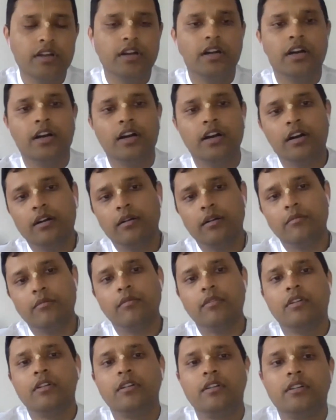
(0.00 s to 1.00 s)

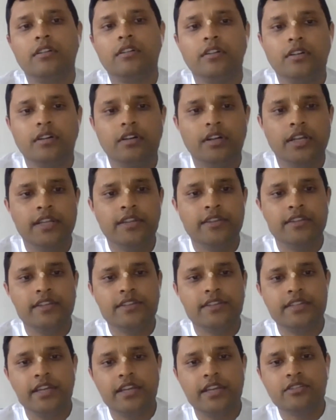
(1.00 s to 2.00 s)
in
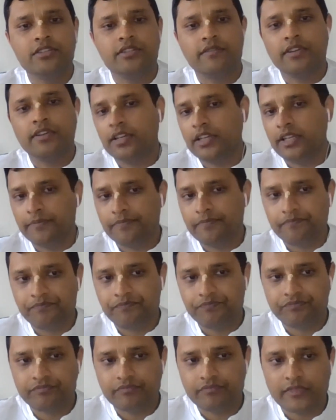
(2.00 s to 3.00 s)
this age of Kali,
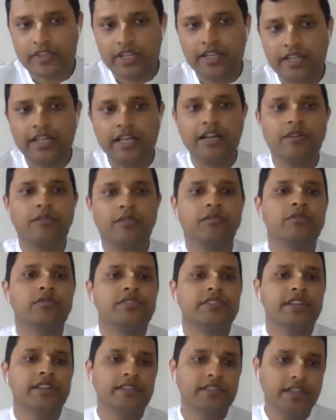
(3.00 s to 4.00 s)
and how
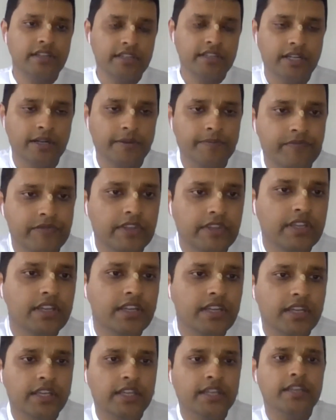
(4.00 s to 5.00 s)
Lord Chaitanya
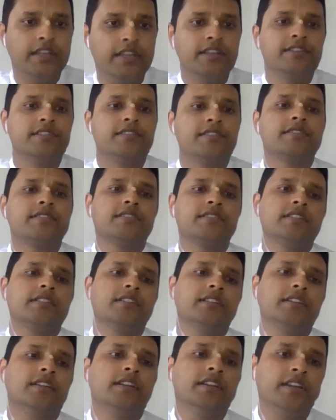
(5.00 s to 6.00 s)
is
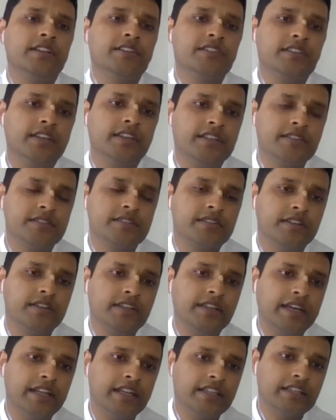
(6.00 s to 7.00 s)

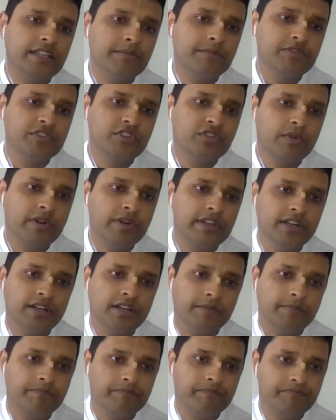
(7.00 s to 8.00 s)
getting them to wake
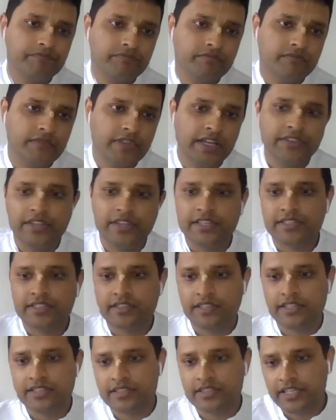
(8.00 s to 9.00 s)
up. And this
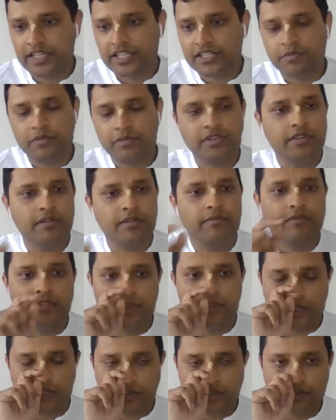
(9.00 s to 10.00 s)
links with the
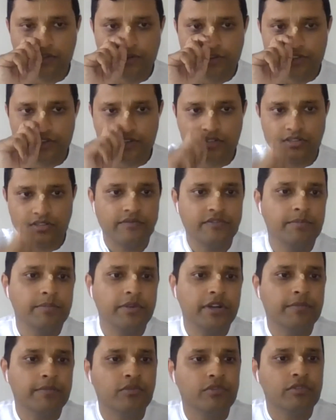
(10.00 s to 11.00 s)
conclusion of the
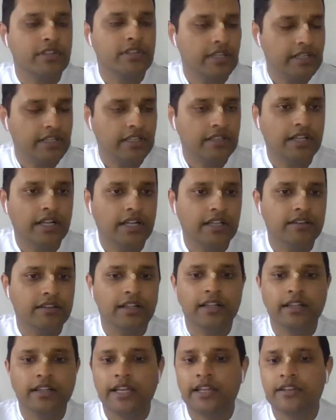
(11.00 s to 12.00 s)
purport, and
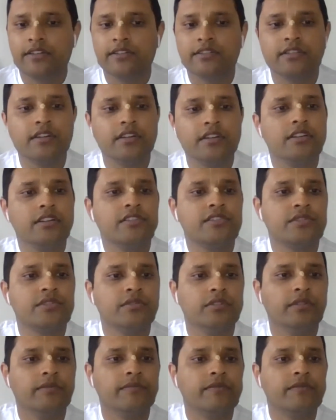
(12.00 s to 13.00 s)
I'll end
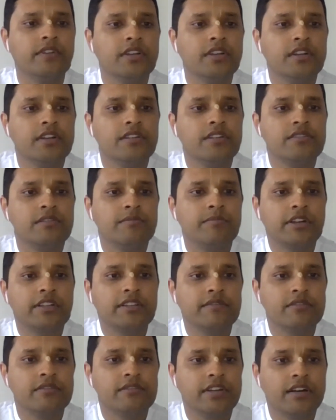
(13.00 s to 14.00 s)
soon. So
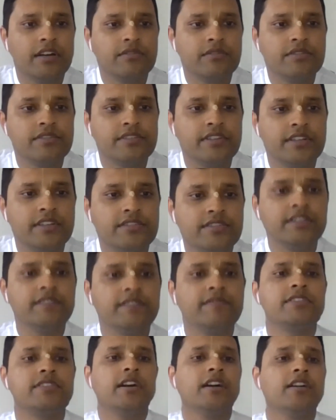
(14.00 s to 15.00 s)
Bhaktivinoda Thakur sings,
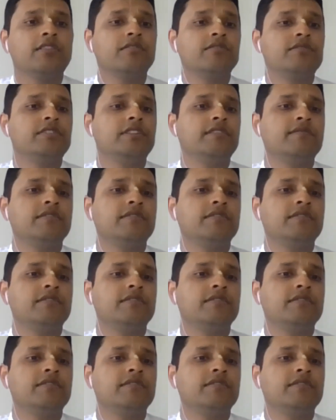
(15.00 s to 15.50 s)
jiva jago,